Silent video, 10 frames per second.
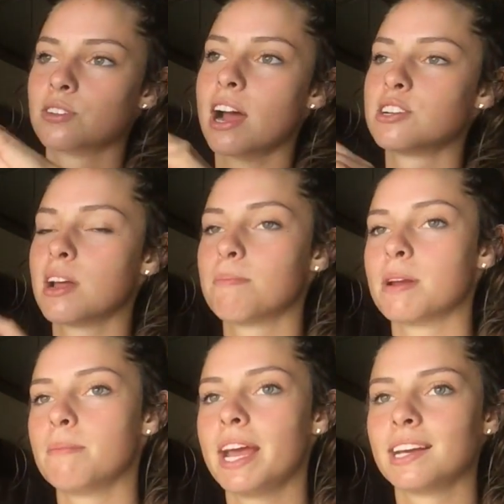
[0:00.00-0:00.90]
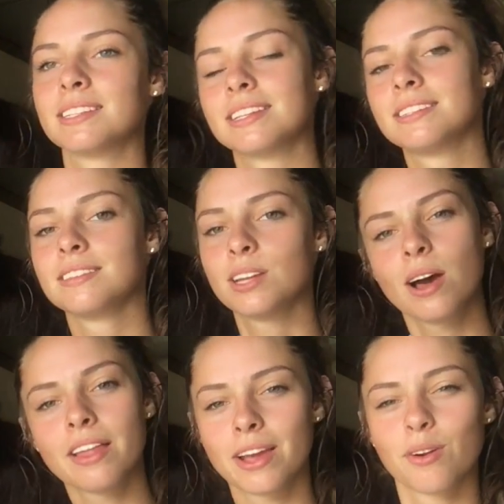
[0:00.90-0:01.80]
scratch it up in her mane because it's, you
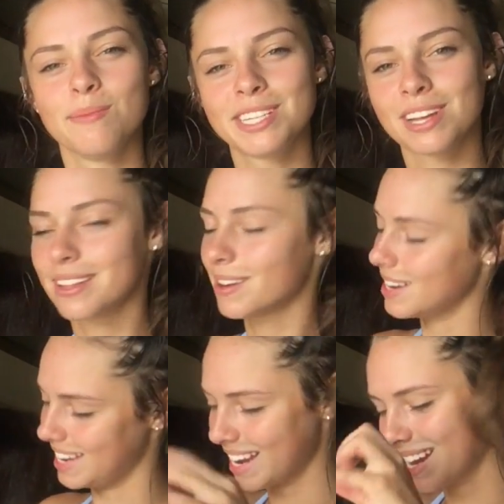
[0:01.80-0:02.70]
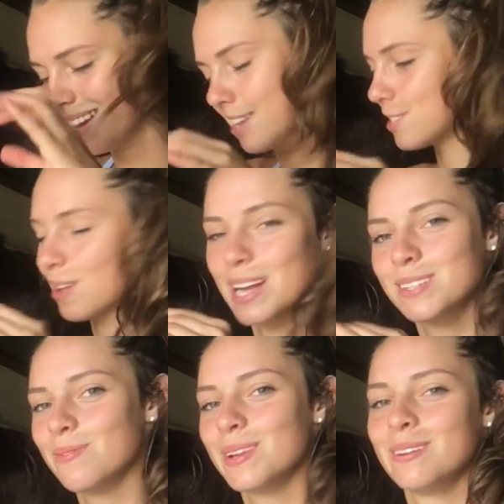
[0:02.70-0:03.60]
know how they groom each other and they kind of like scratch
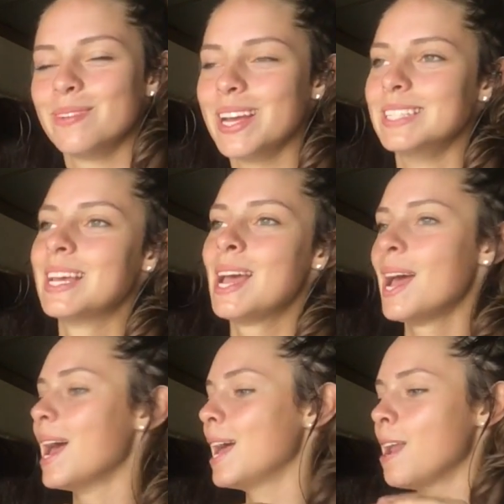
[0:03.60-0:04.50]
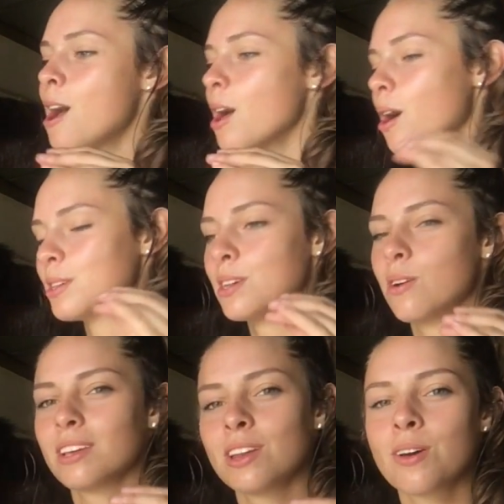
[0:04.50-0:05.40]
up in their manes. And
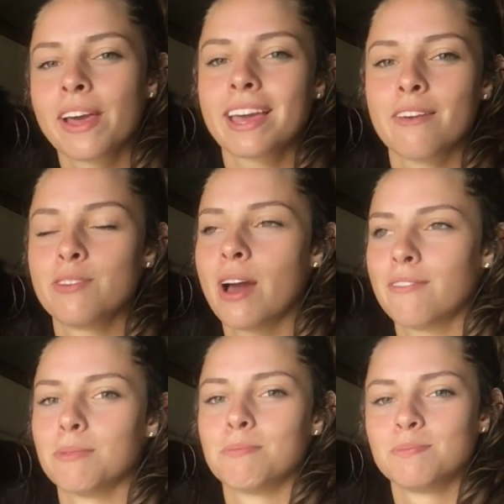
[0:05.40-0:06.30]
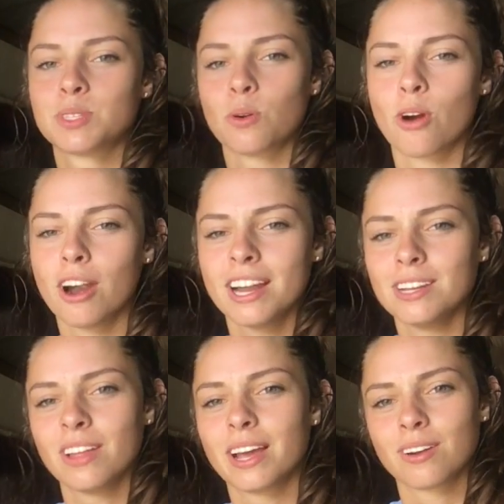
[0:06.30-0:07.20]
also, you know, like if you have a sore and
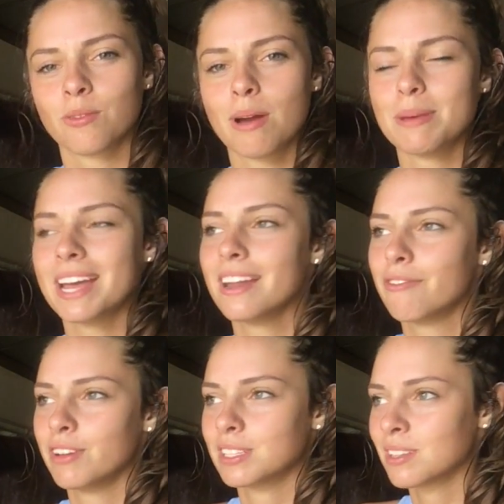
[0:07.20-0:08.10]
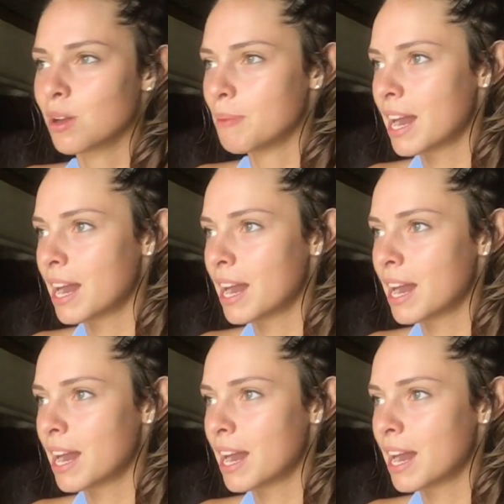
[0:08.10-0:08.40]
you like rub it, it feels a little